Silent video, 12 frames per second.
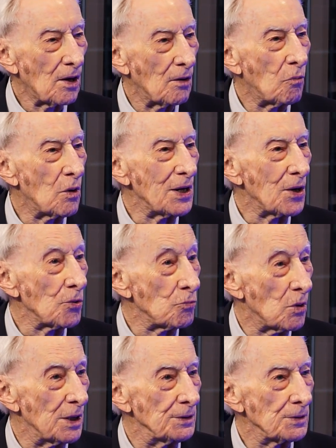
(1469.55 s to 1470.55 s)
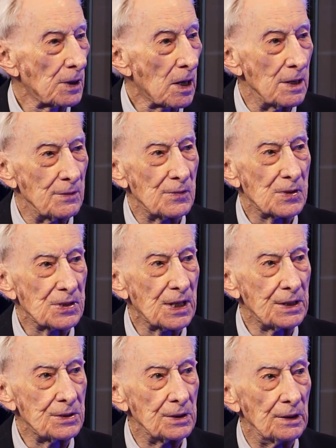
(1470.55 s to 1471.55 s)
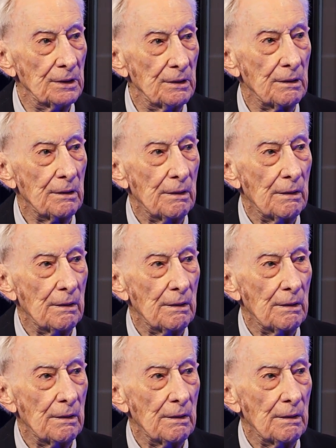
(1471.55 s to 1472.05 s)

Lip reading: one-on-one conversation.